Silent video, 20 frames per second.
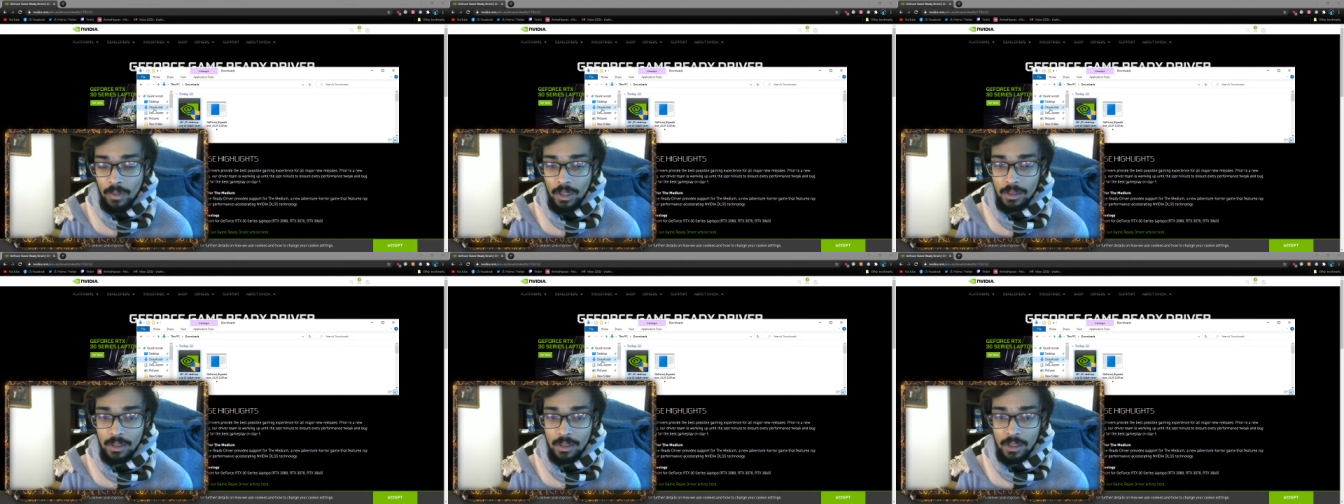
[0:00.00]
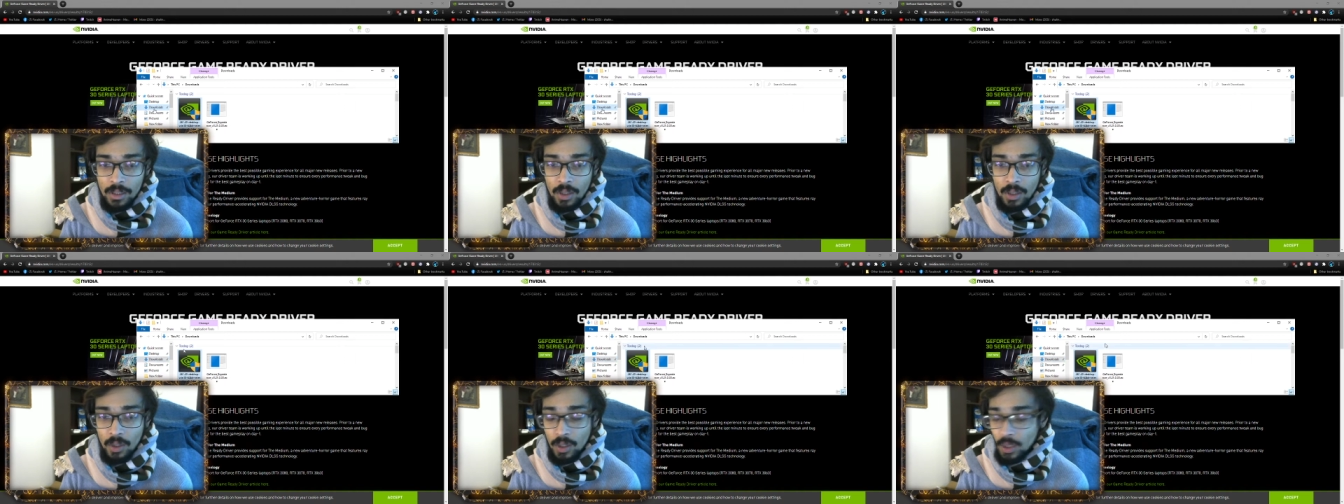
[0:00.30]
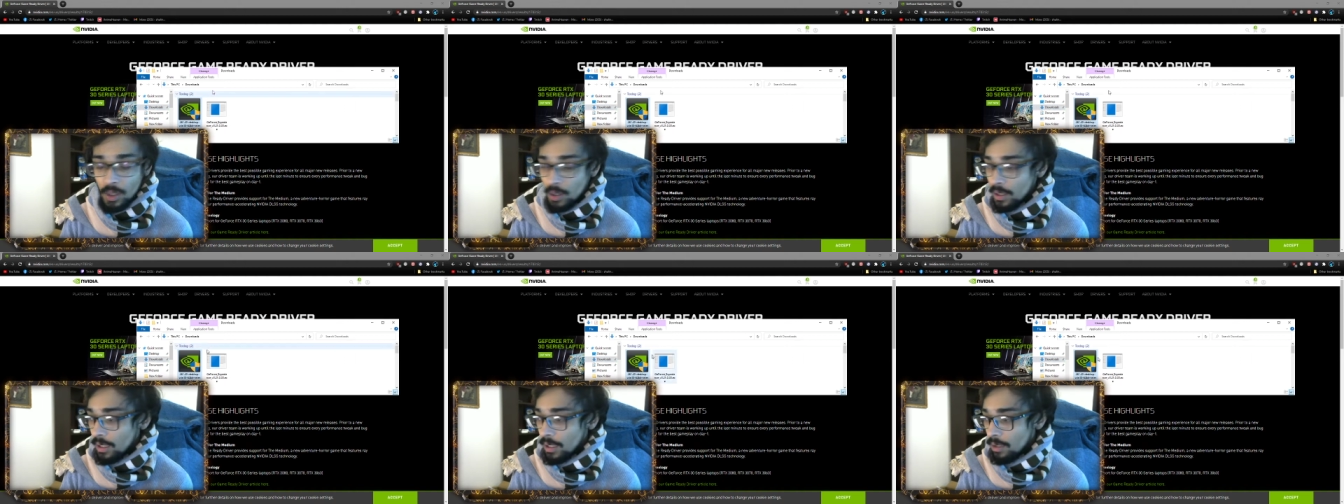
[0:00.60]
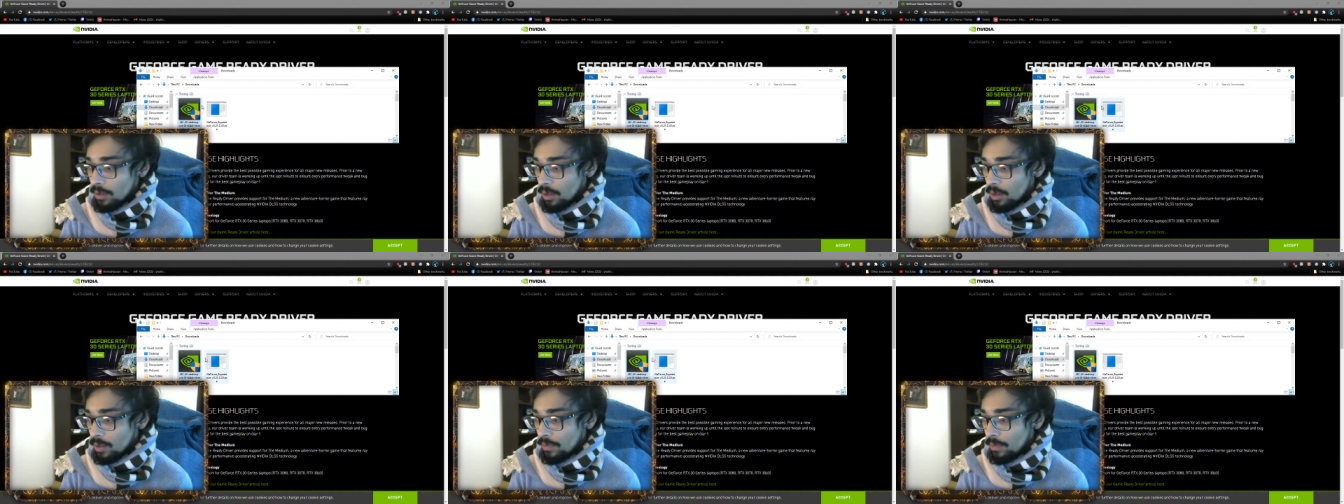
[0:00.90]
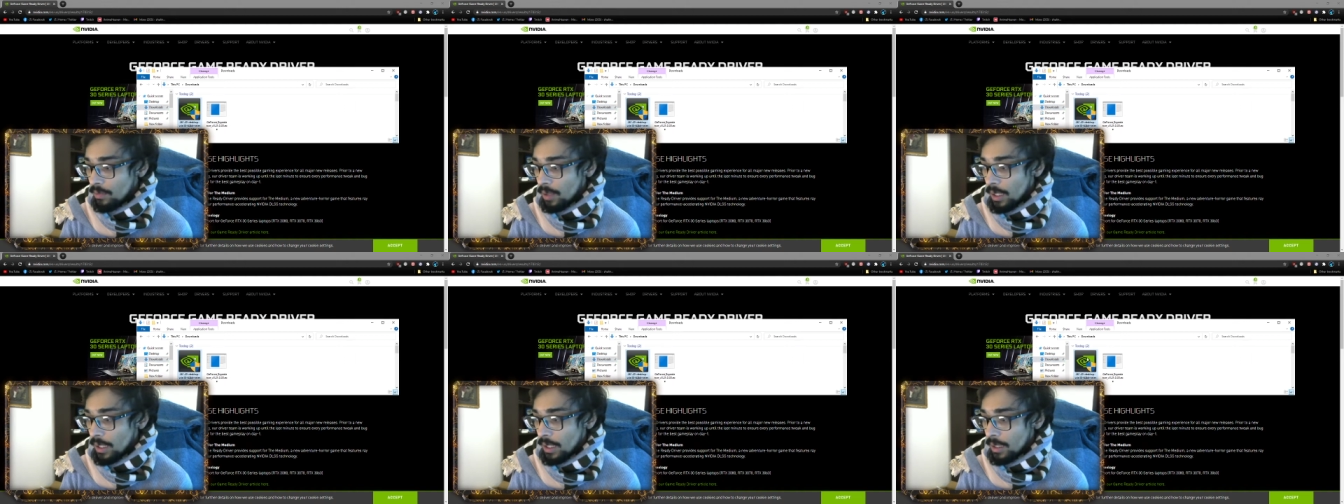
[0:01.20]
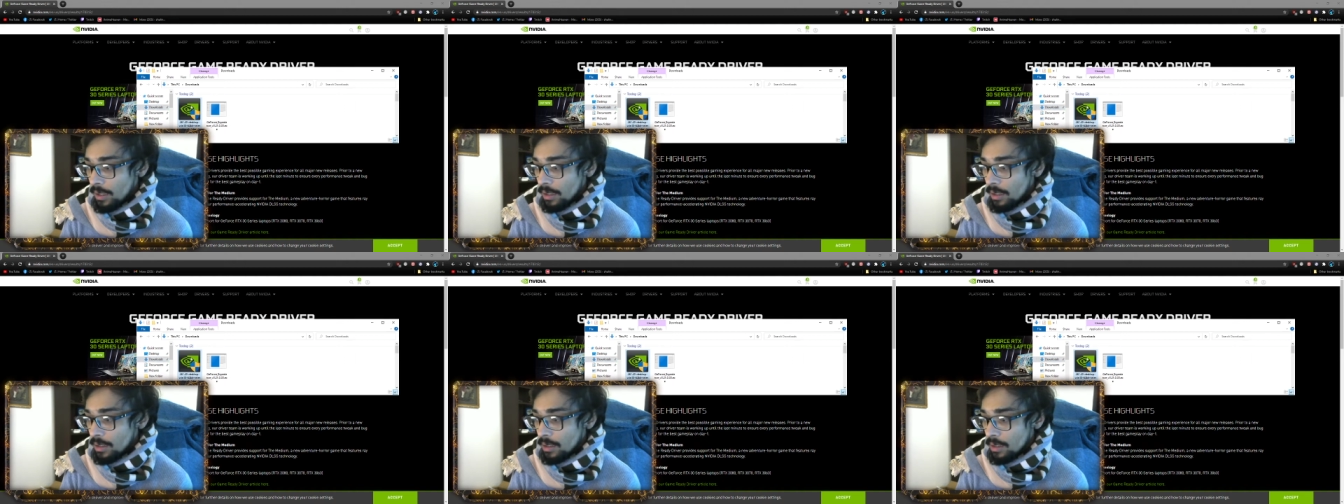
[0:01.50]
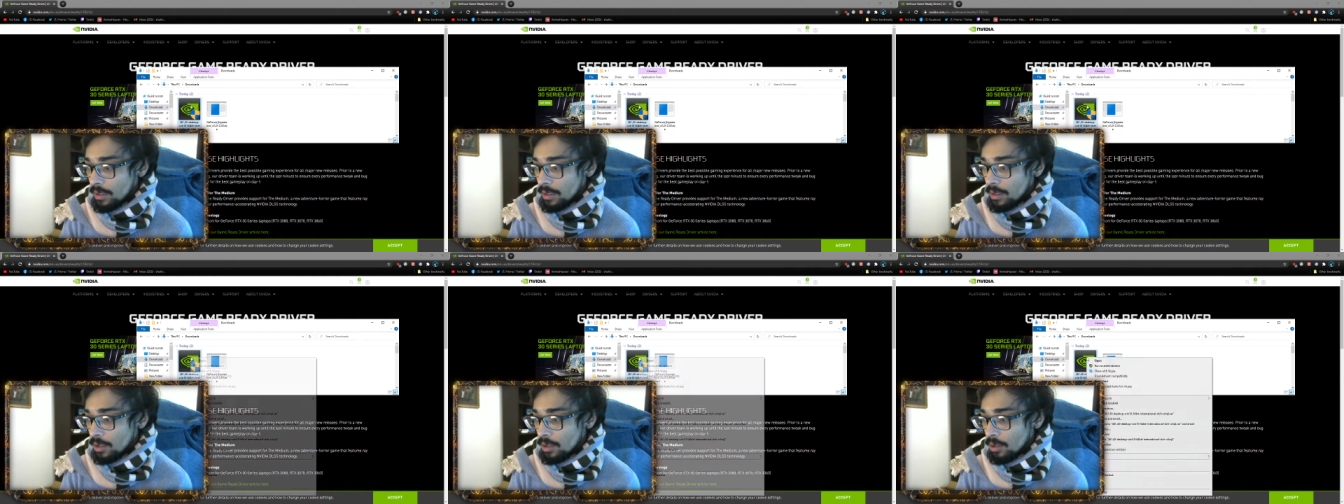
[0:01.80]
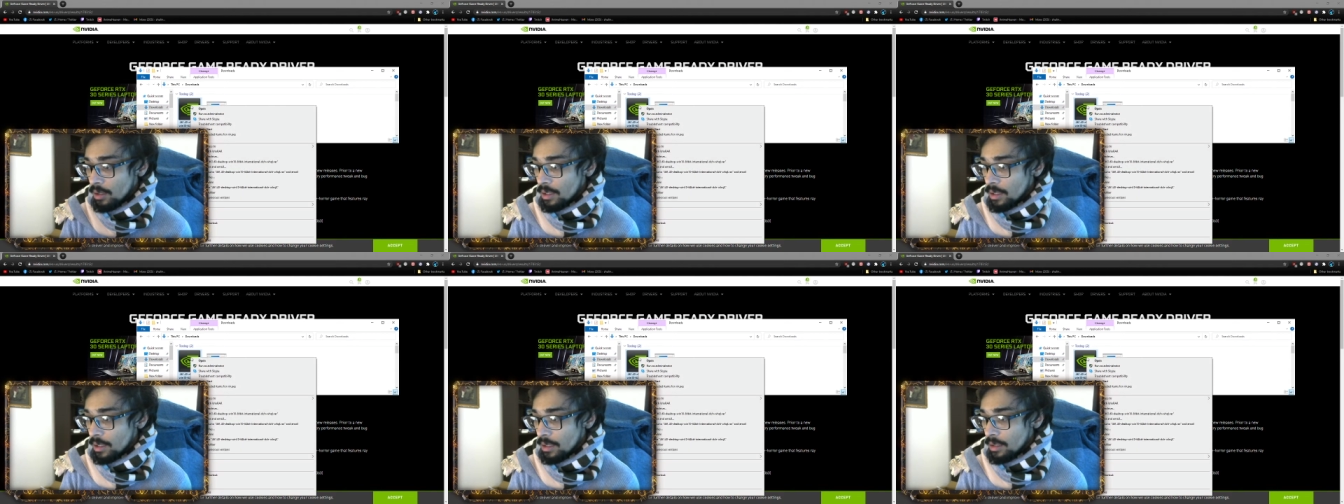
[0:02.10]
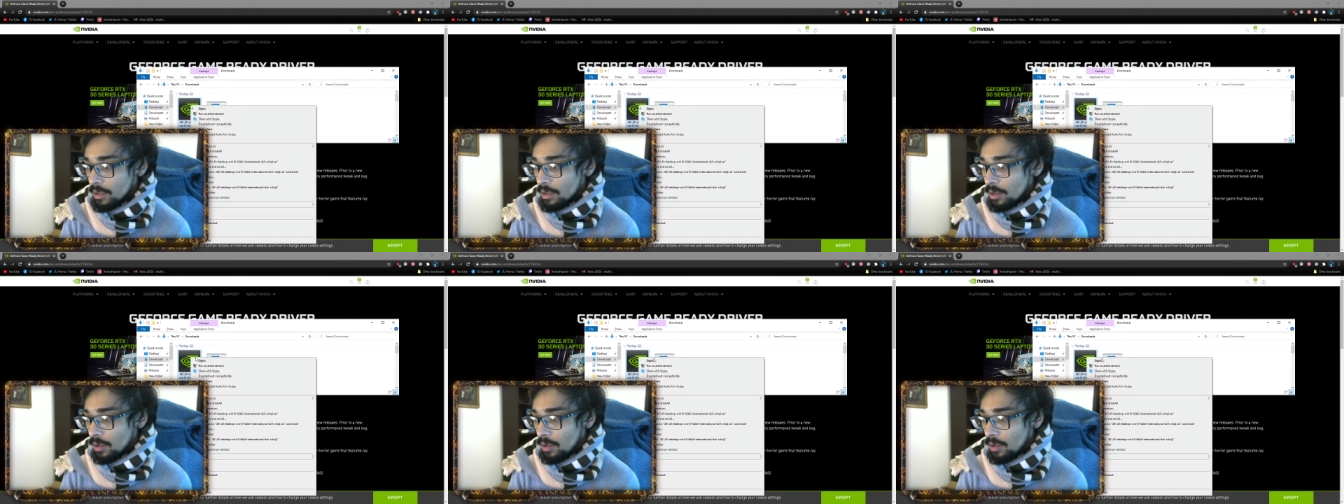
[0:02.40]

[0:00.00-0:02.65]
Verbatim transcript: just go to your download file don't just